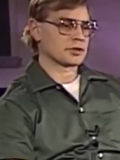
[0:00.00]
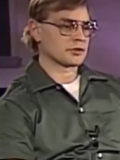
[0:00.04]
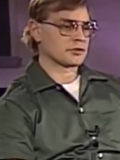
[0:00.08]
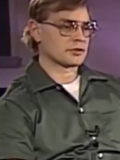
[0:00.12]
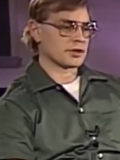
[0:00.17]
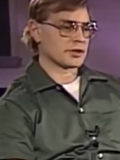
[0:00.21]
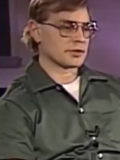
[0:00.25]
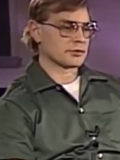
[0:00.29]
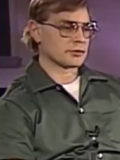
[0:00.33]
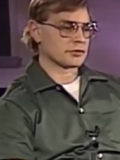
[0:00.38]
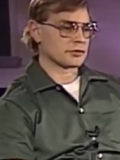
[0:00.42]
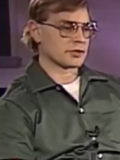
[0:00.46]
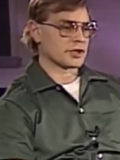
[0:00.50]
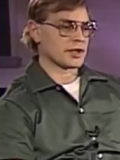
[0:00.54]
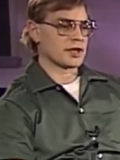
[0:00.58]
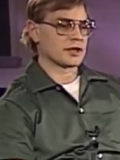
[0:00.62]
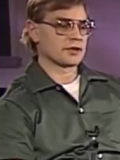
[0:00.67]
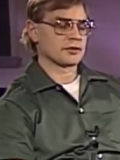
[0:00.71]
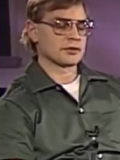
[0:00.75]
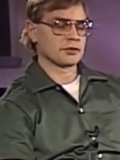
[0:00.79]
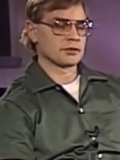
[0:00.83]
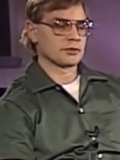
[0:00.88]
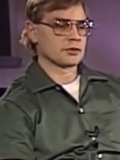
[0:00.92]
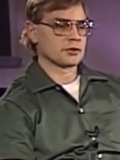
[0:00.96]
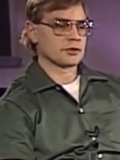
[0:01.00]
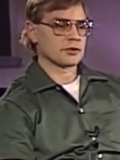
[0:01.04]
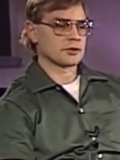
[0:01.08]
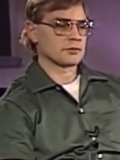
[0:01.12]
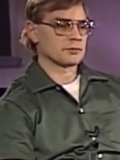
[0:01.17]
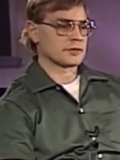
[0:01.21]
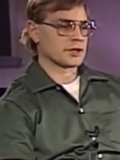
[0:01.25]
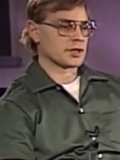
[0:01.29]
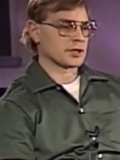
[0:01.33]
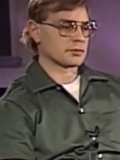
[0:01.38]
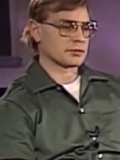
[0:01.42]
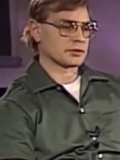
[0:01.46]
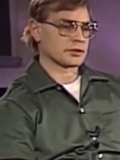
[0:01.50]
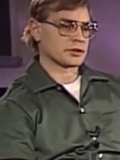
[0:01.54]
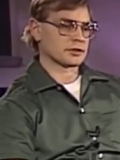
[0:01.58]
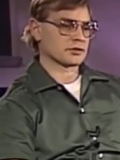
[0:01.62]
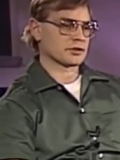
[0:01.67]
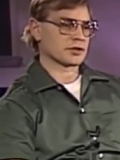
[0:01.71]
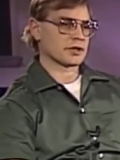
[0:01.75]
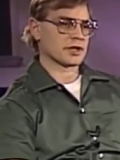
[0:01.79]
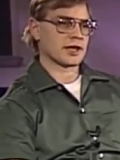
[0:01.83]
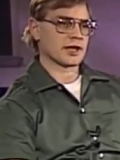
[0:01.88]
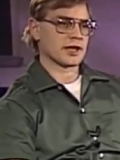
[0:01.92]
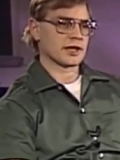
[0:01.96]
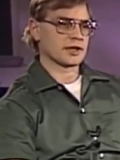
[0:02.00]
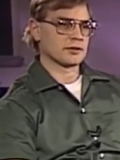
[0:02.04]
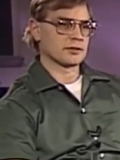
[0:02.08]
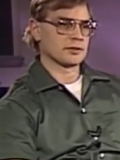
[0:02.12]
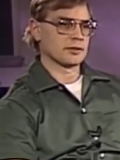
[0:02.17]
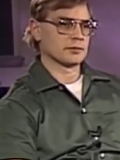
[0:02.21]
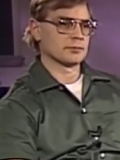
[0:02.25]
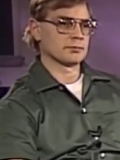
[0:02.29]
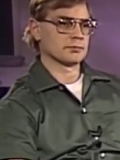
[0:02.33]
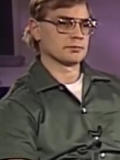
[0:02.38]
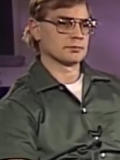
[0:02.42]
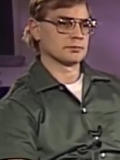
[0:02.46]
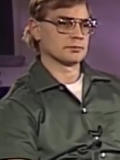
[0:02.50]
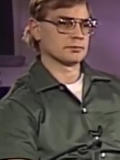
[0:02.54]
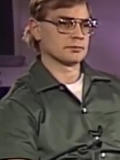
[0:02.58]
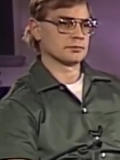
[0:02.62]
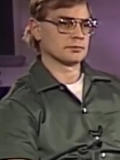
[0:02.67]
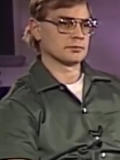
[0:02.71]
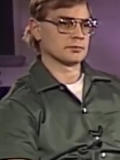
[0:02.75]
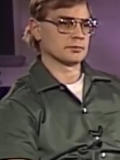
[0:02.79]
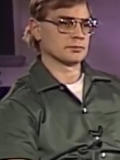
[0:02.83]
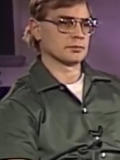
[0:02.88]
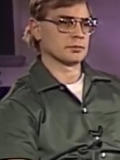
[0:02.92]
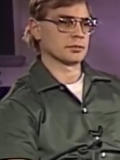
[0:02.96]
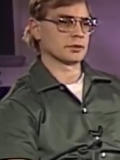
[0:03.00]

His defense then offered the gruesome details of his behavior